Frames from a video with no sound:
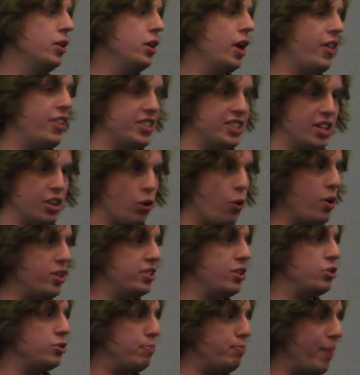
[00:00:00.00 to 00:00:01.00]
And this is, of course,
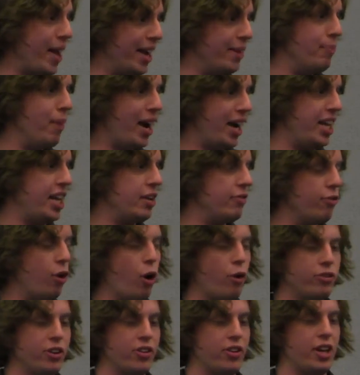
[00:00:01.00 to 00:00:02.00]
there's big money
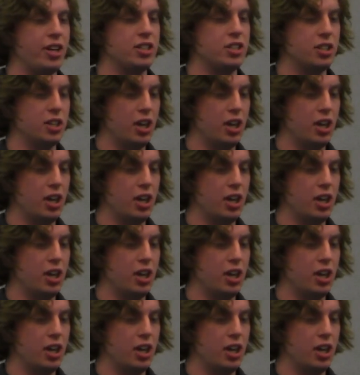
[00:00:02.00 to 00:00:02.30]
involved in this.